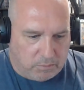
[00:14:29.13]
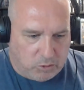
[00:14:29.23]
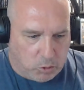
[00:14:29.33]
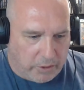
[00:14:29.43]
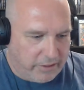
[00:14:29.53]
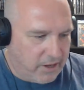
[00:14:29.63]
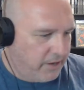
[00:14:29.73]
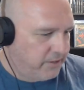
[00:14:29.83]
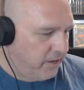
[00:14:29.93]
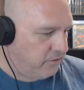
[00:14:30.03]
joining the
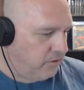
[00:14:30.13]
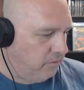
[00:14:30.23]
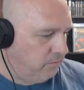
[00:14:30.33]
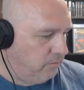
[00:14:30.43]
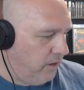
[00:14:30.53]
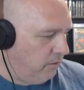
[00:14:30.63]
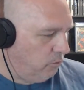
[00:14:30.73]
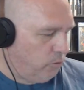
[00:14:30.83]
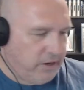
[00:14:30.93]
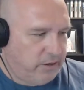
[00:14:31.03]
contest and
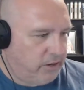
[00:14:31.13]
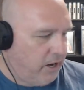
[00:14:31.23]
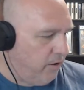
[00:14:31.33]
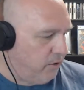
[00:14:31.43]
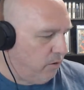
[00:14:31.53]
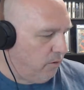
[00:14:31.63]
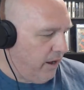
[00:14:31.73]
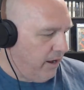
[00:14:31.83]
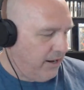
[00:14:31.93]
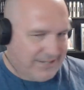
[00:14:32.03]
creating your character
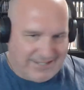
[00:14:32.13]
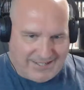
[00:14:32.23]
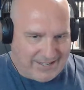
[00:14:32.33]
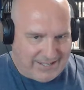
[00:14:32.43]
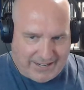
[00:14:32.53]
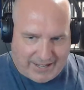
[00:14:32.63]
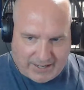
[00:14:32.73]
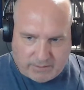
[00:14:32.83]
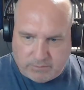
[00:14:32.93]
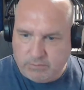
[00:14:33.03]
and sending it in.